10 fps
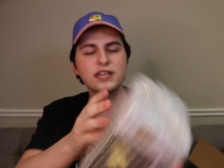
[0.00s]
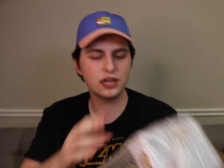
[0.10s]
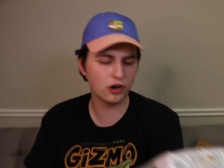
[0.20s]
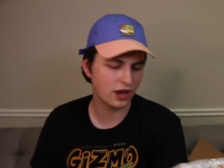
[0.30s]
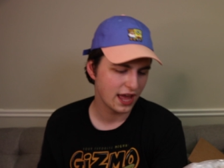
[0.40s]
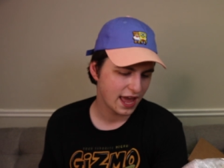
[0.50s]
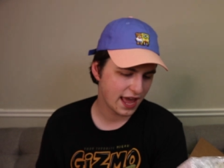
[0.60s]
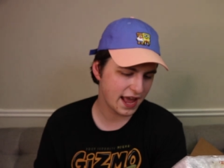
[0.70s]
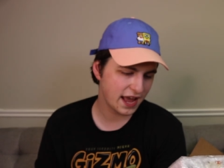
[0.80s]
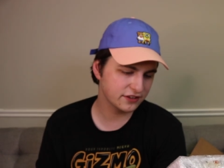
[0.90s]
here
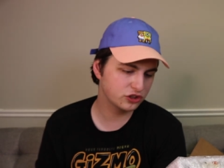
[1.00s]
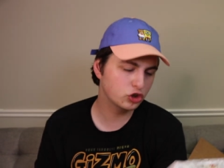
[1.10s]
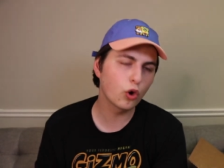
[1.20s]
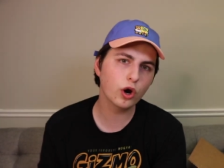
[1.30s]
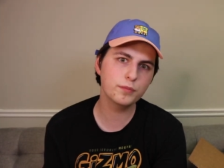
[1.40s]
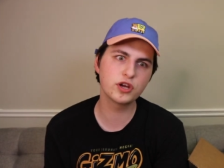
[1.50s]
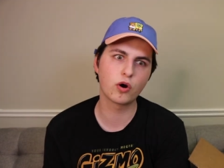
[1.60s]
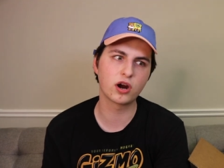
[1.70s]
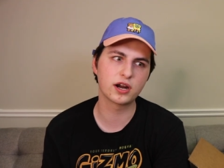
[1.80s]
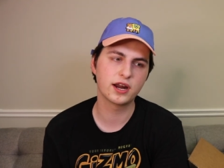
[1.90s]
is
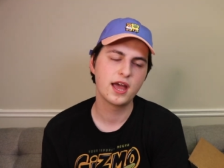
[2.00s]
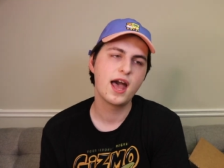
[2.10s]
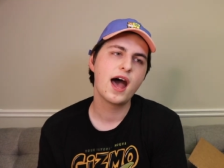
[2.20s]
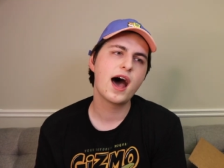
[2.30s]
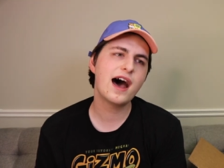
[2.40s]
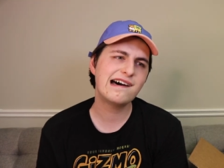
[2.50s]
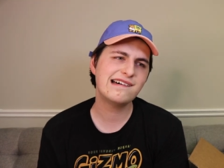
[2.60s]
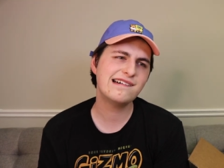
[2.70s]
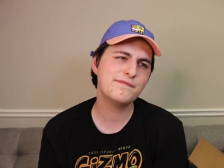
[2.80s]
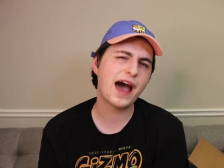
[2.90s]
Torbjorn.
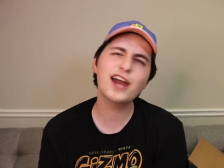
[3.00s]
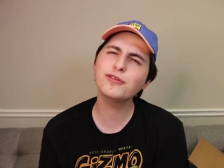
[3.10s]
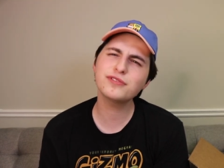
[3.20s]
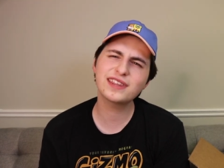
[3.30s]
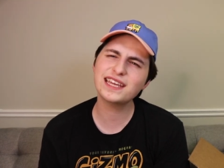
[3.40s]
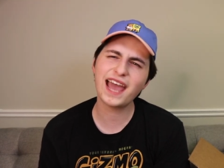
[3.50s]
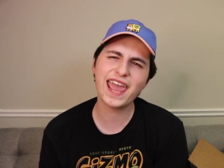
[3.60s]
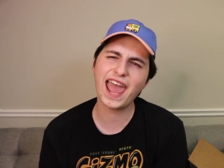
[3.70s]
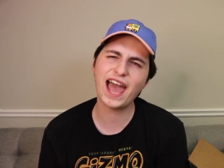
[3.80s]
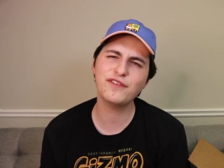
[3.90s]
I don't think I
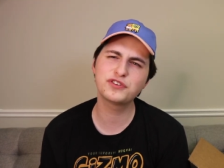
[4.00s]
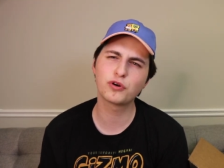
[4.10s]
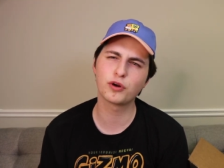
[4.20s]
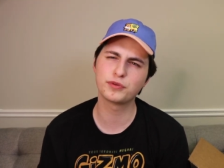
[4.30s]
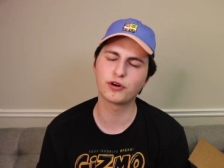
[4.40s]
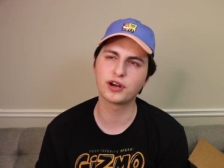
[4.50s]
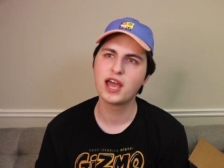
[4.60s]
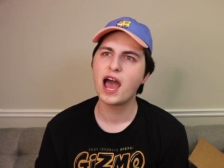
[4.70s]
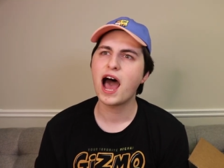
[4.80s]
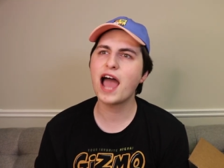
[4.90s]
have Torbjorn.
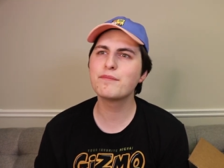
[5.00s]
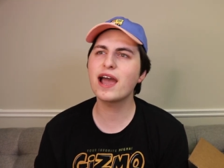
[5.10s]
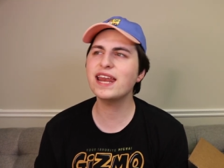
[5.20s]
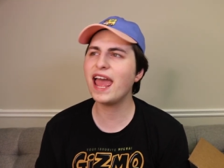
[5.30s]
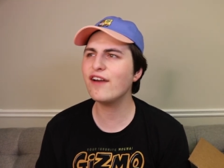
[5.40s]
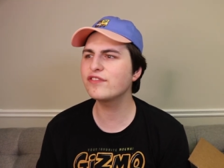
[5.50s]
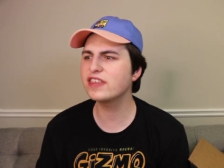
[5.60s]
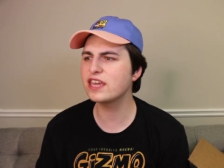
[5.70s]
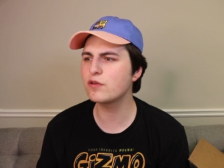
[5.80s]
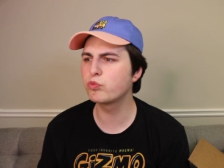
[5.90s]
I might have
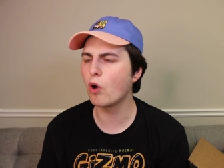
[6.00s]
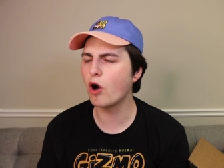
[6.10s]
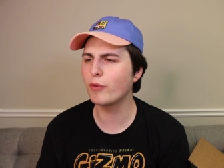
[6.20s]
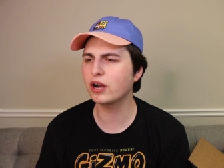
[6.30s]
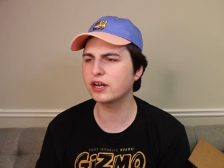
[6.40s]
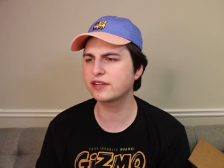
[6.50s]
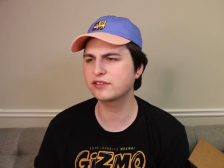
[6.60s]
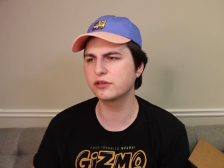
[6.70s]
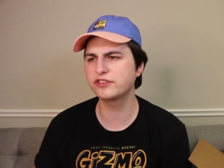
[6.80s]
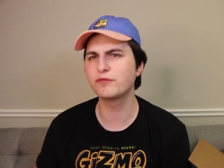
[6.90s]
the Walmart
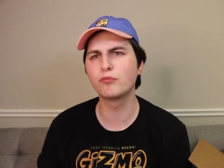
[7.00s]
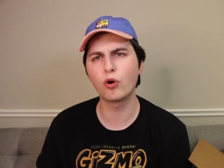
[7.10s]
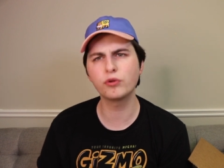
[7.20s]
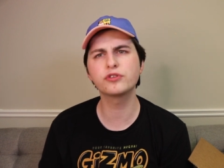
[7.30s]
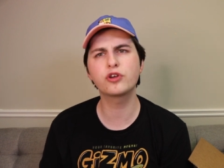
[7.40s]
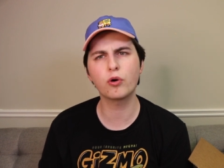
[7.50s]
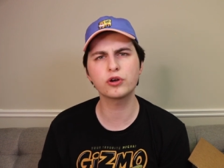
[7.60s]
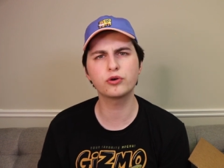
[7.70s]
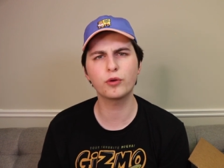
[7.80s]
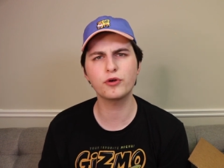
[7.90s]
exclusive Molten Core
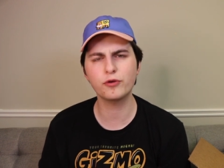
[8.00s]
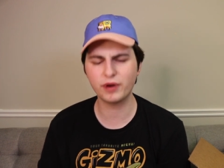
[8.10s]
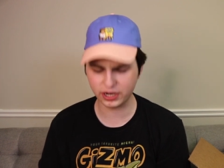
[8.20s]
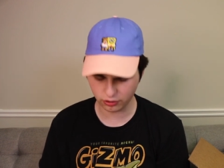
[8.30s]
Torbjorn, but I